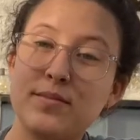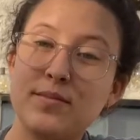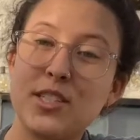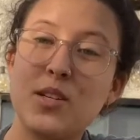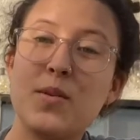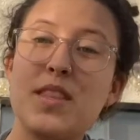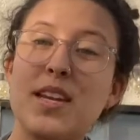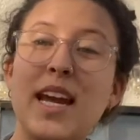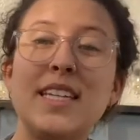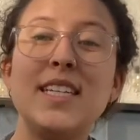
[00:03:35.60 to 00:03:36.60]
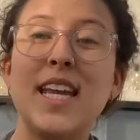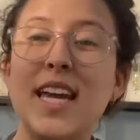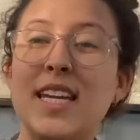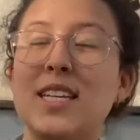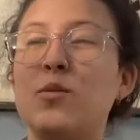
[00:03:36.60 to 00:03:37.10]
So in the
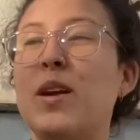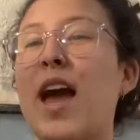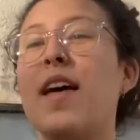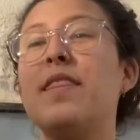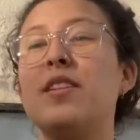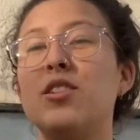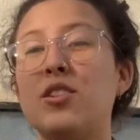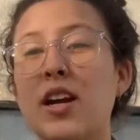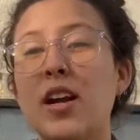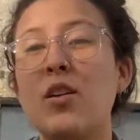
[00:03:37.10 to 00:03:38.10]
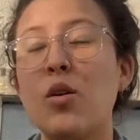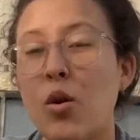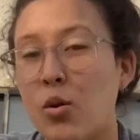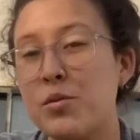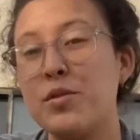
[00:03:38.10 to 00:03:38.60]
1980s, we had the
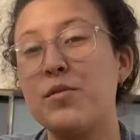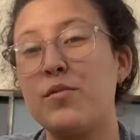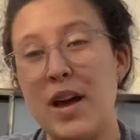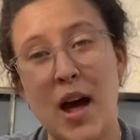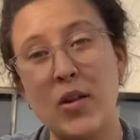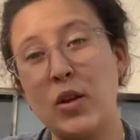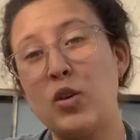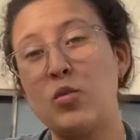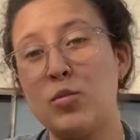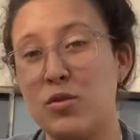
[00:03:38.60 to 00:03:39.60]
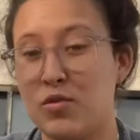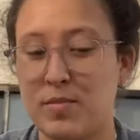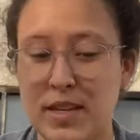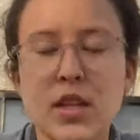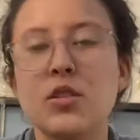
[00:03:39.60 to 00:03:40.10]
shareholder value
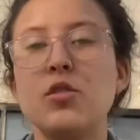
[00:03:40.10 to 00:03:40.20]
movement.